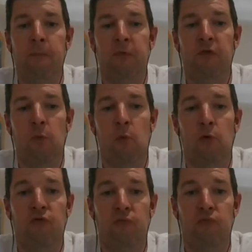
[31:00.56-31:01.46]

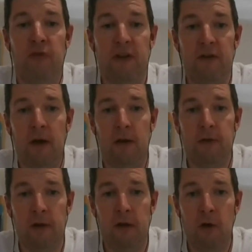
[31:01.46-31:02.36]
towards
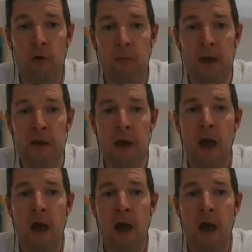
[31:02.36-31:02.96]
restarting the economy.